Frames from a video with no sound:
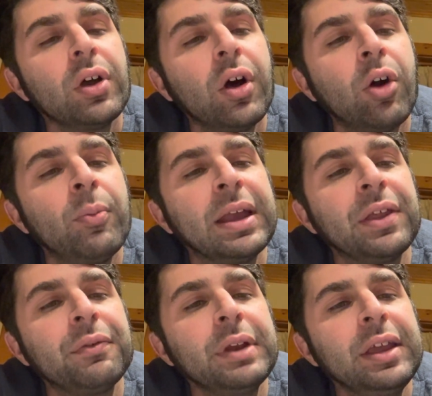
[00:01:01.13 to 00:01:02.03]
omega
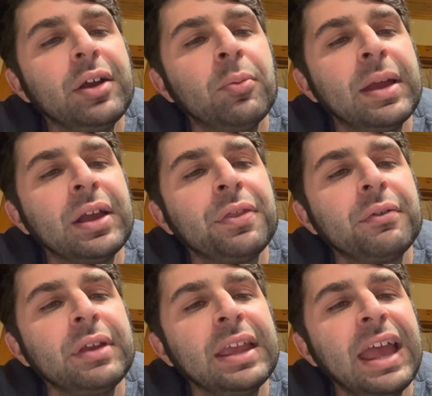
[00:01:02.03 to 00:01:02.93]
3, omega
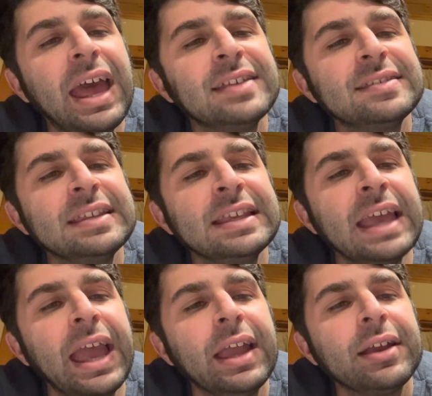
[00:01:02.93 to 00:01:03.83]
3 SDA,